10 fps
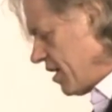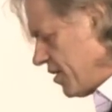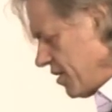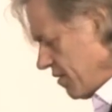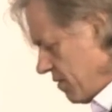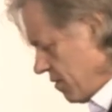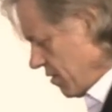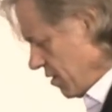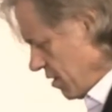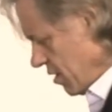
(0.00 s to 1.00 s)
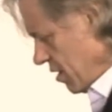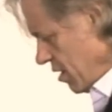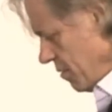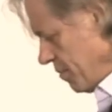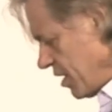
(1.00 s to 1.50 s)
this
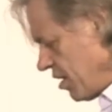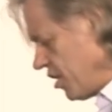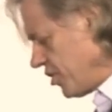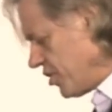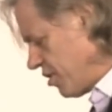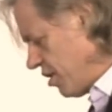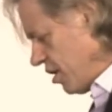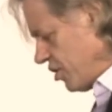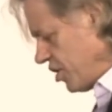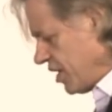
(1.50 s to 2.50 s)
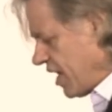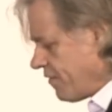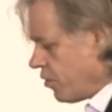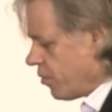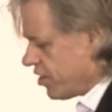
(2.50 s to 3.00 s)
because she
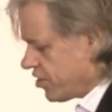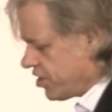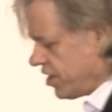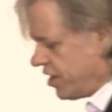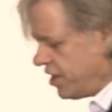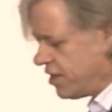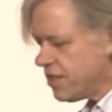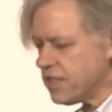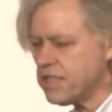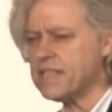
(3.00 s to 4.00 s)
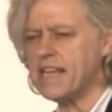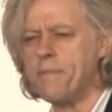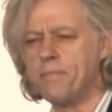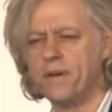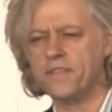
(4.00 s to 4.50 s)
never wanted to hear the
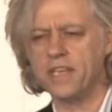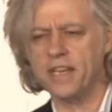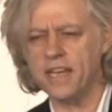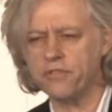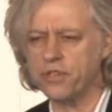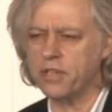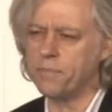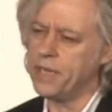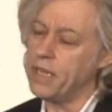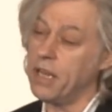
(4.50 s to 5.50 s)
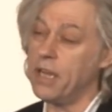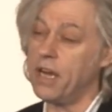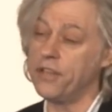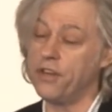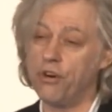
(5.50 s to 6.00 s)
slap of the electric bill
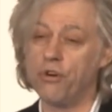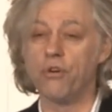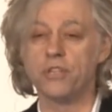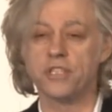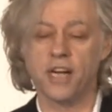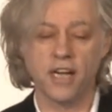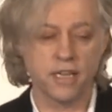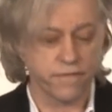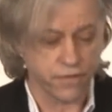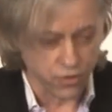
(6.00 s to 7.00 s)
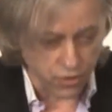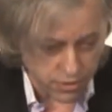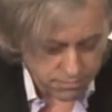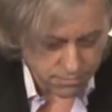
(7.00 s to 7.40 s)
on the hall tile floor.